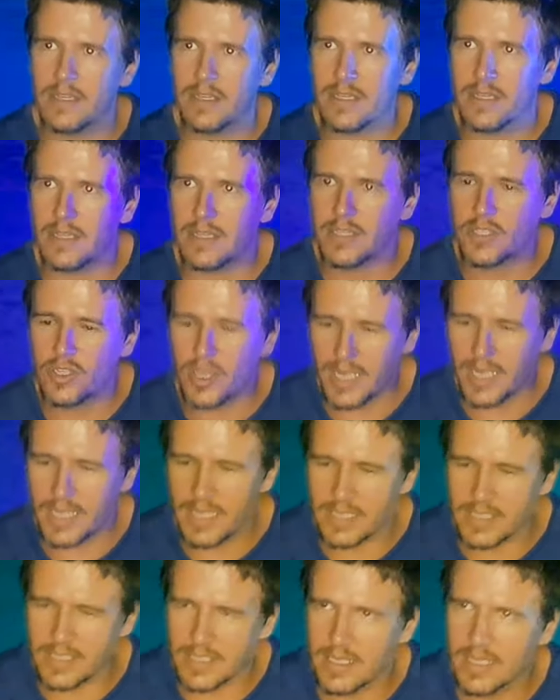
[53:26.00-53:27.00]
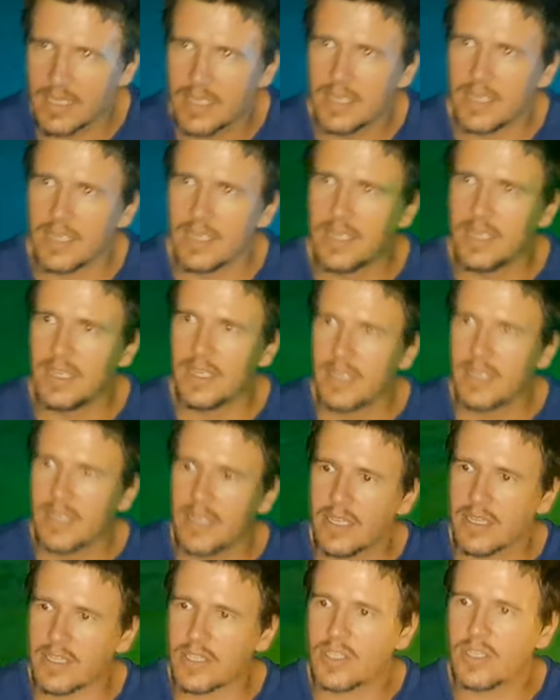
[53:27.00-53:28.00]
Yes, but it don't
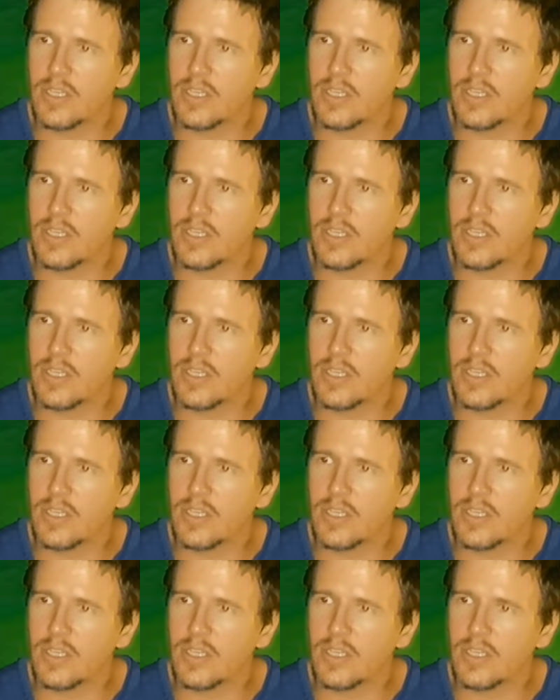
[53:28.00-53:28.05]
cover me.